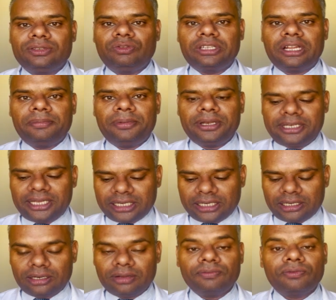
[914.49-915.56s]
which are being
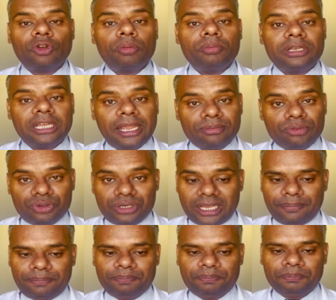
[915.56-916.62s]
taken from time to
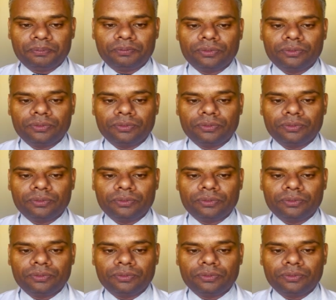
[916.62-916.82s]
time.